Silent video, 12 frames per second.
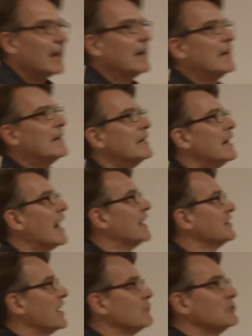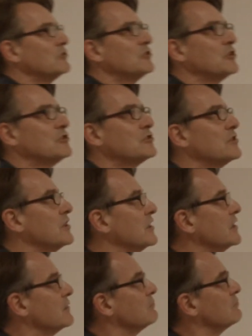I will just,
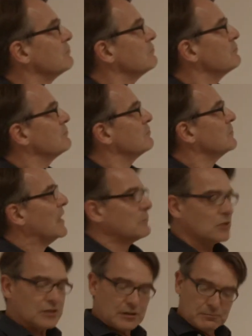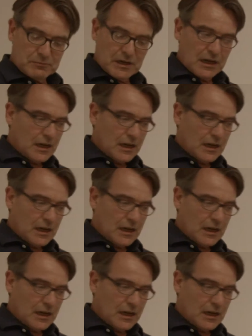I'm going to,